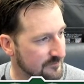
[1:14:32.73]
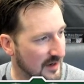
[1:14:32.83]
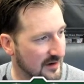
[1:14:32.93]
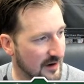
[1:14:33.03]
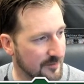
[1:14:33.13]

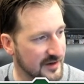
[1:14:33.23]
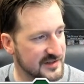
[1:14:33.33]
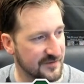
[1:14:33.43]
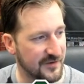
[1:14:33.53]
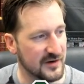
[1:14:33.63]
Montgomery
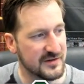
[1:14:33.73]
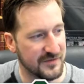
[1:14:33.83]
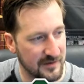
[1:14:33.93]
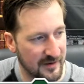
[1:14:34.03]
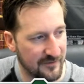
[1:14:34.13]
is the first
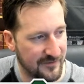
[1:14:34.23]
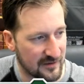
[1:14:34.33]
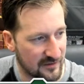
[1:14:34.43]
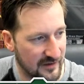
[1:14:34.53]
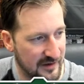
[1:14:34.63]
female
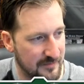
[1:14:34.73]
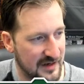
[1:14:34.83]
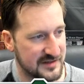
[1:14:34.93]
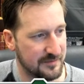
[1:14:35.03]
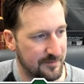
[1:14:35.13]
federal
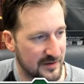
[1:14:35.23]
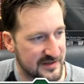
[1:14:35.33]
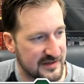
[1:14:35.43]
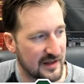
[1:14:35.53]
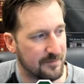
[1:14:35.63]
inmate to be
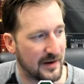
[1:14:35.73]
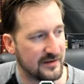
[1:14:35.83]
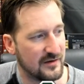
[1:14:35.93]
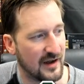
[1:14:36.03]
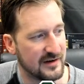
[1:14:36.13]
put to death by
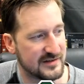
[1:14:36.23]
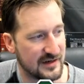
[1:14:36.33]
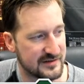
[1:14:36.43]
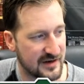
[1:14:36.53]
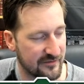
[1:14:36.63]
the United
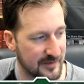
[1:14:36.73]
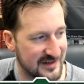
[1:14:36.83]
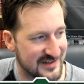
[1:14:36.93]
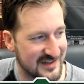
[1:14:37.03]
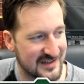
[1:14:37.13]
States
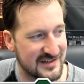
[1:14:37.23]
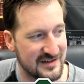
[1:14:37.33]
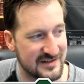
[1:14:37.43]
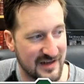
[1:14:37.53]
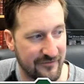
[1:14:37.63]
government in
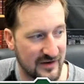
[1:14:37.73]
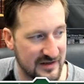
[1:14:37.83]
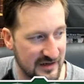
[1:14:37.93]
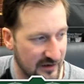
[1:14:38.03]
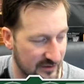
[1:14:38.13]

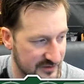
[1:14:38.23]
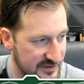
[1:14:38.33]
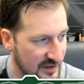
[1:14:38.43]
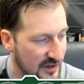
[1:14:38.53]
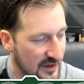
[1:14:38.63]
67
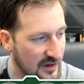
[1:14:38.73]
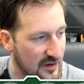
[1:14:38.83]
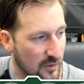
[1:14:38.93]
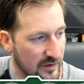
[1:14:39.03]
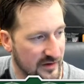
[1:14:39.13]
years.
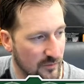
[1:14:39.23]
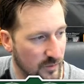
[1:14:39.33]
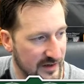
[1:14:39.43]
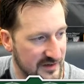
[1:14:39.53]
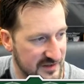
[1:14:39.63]
According to
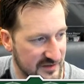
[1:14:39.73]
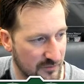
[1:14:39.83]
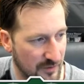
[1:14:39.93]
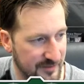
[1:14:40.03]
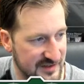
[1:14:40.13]
witnesses,
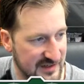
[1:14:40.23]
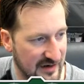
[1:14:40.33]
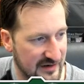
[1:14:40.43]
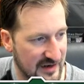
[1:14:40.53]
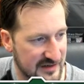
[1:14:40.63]
a woman
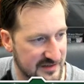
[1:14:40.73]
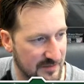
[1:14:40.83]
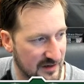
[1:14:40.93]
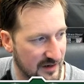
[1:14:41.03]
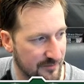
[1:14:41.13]
standing next
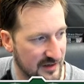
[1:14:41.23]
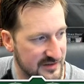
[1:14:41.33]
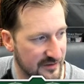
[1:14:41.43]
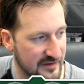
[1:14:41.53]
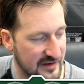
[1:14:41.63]
to Montgomery
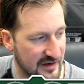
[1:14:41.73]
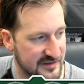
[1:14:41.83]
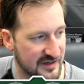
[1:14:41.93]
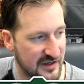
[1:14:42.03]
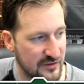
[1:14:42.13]
during the
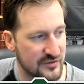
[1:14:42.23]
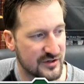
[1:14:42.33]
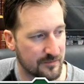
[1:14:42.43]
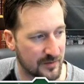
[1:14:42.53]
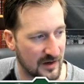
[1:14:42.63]

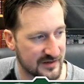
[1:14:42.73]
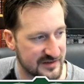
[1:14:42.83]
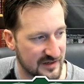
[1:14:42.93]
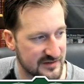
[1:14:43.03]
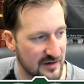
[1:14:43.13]
execution
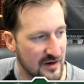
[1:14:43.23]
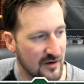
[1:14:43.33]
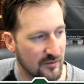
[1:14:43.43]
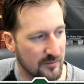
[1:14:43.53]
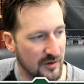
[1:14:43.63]
process
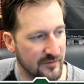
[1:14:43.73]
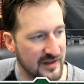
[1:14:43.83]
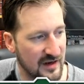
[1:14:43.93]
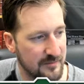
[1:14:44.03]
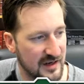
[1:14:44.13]
removed
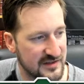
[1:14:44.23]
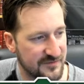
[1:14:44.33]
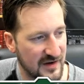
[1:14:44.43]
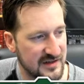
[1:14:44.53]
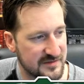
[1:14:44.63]
the
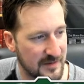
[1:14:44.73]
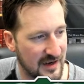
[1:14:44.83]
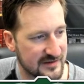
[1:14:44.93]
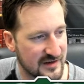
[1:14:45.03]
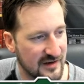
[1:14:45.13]
inmate's face
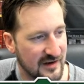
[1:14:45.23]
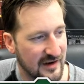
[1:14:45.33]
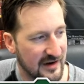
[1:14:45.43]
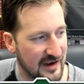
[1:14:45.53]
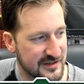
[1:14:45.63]
mask
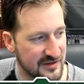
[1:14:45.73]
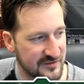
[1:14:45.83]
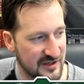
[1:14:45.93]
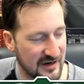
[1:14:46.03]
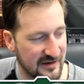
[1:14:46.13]
and asked her
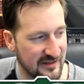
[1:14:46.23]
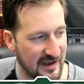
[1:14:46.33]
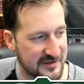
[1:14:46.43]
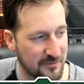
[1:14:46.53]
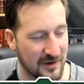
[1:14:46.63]
if she had any
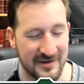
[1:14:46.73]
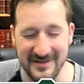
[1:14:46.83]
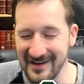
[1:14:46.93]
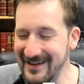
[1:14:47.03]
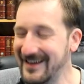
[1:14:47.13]
last
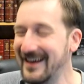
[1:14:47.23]
words.